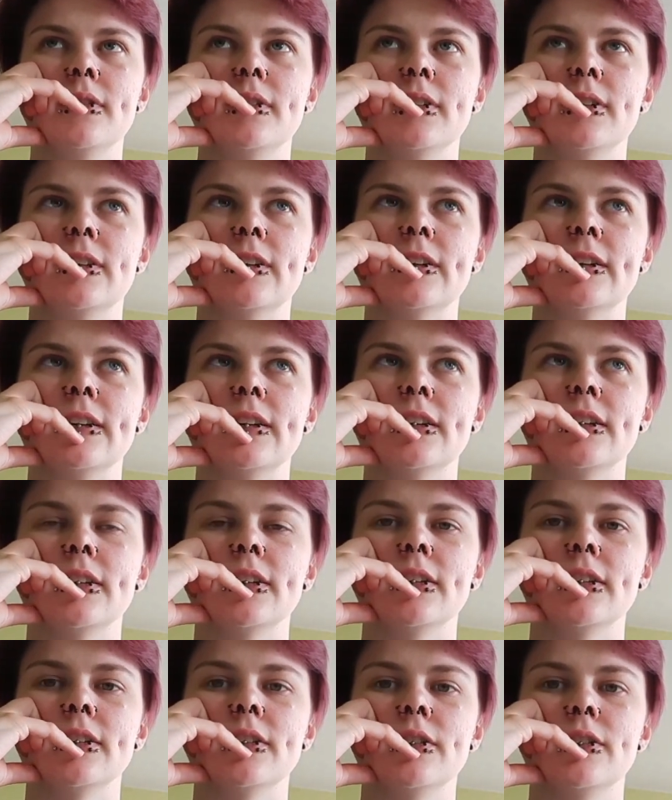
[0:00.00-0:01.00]
did like
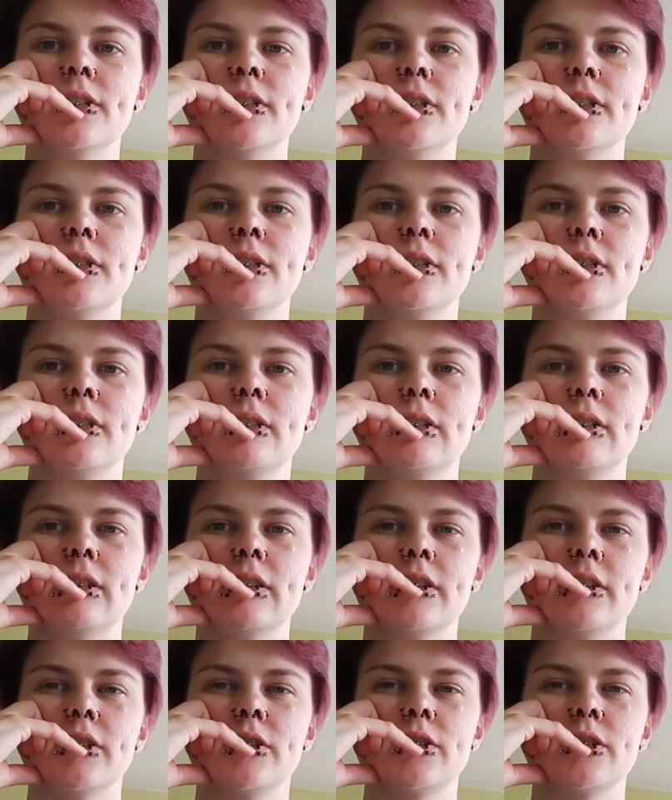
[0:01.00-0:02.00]
an
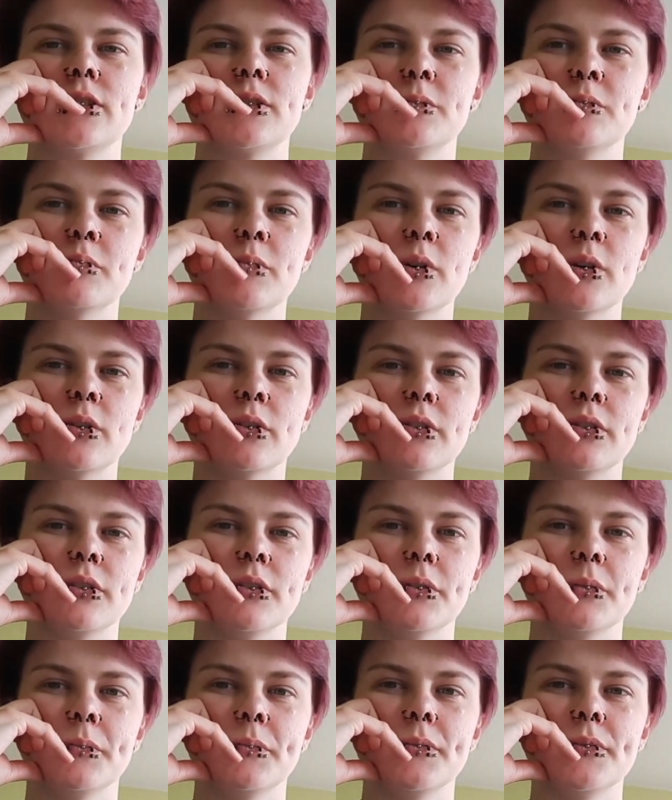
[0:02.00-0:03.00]

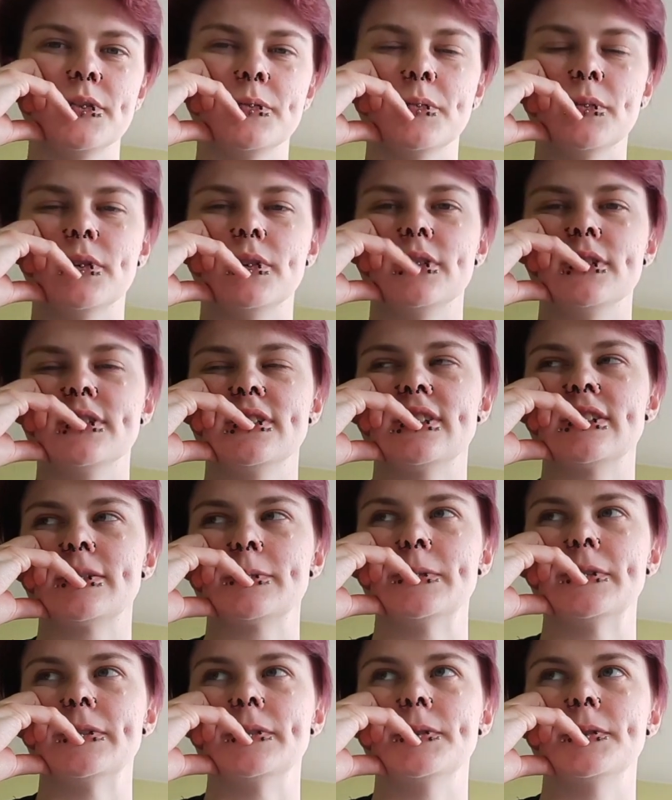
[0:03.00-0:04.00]
small
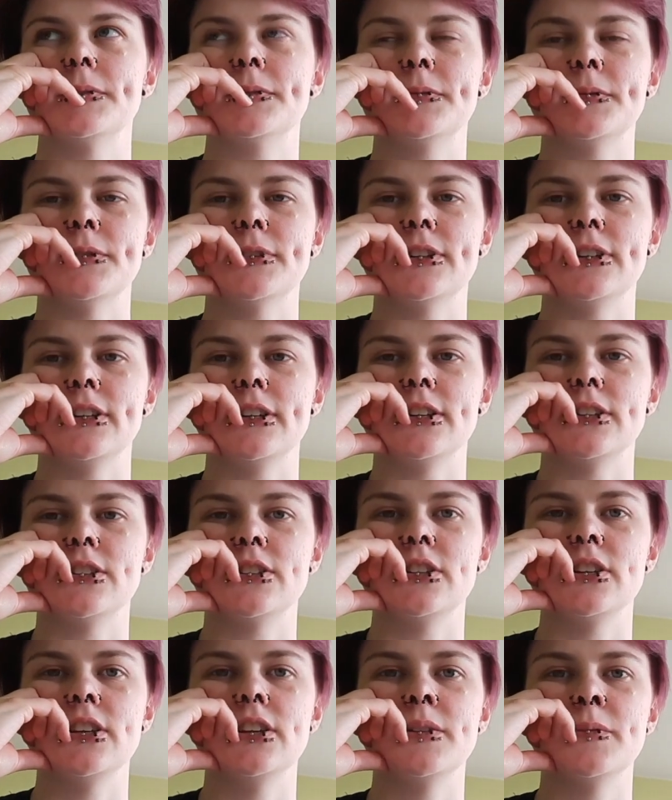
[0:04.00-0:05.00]
assessment for
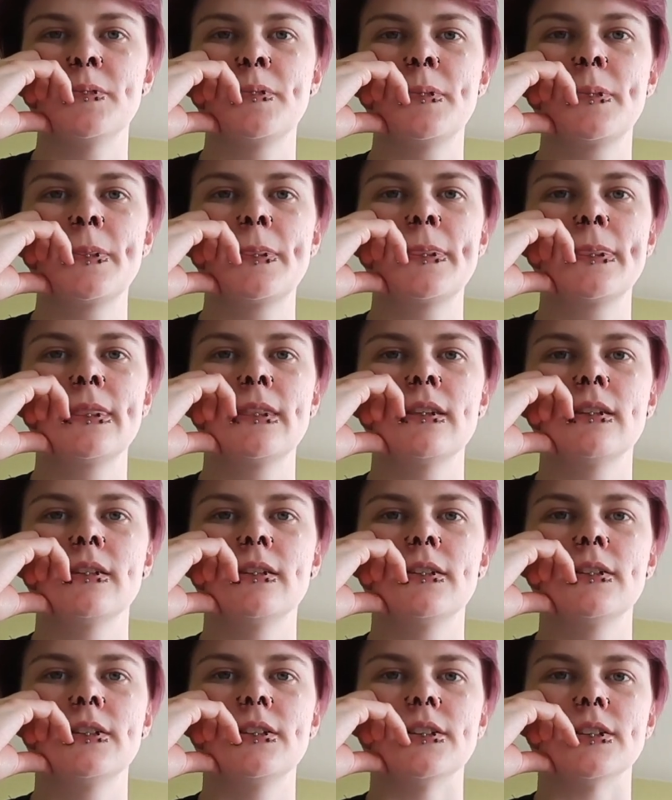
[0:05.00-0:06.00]
ADHD,
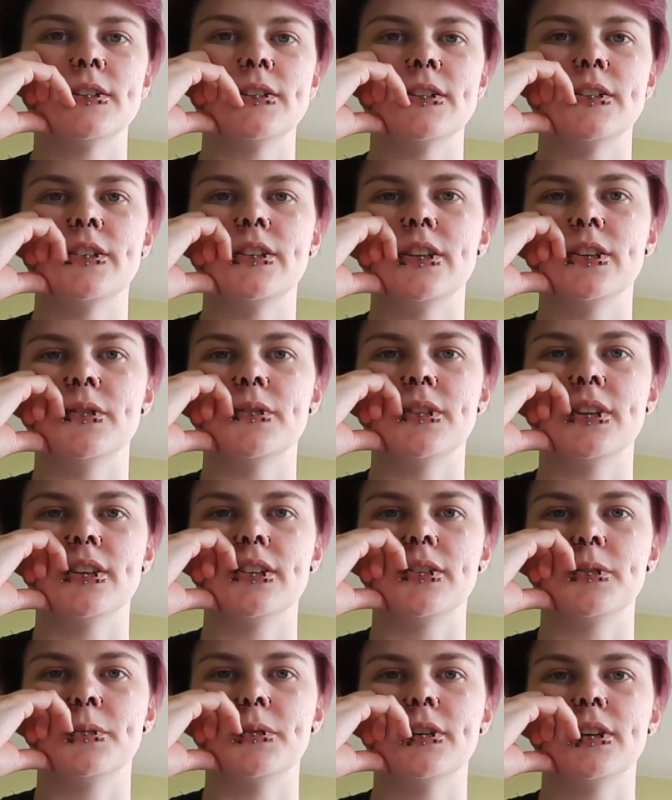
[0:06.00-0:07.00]
just to see if
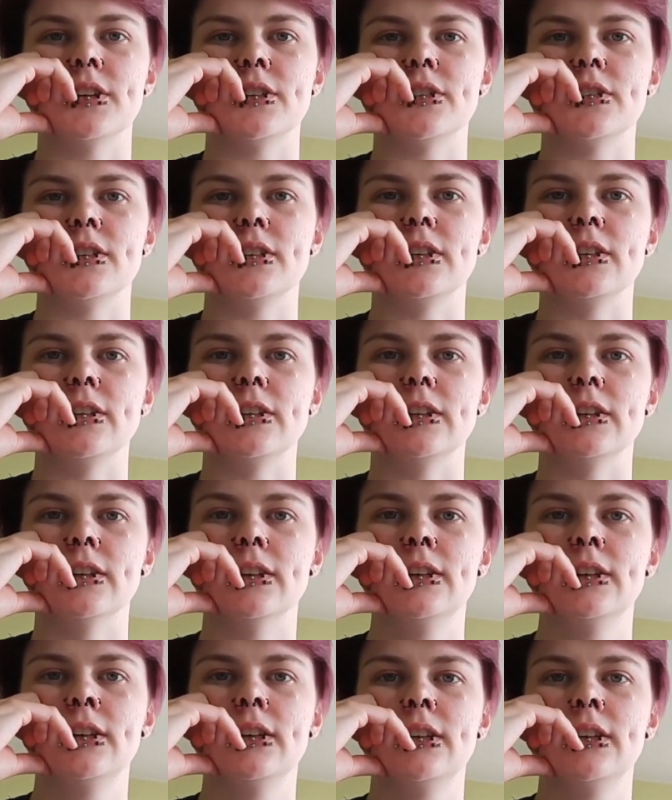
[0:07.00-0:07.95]
there's potentially